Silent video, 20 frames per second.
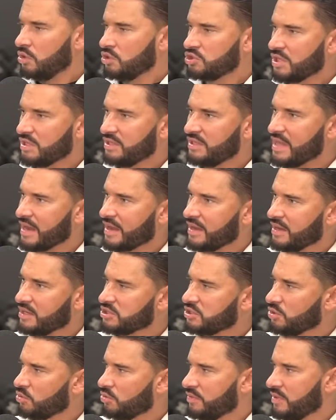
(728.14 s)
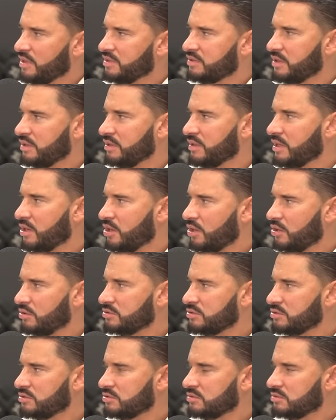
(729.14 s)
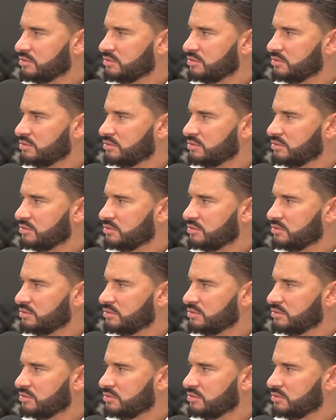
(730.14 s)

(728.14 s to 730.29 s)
You said DECA is the thing that hurts.